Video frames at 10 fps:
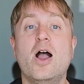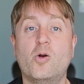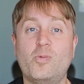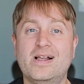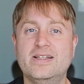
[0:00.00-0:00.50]

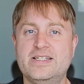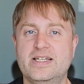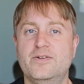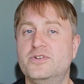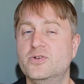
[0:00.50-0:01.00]

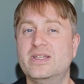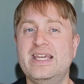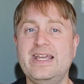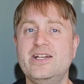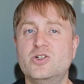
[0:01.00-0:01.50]
relative to
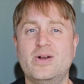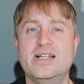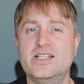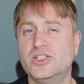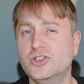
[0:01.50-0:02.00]
key
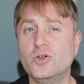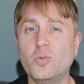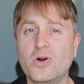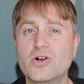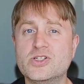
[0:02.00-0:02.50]
transitional
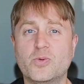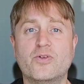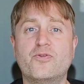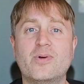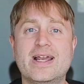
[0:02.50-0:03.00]
words or
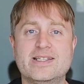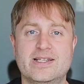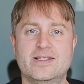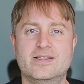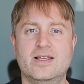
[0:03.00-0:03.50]

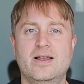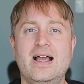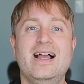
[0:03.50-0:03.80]
phrases.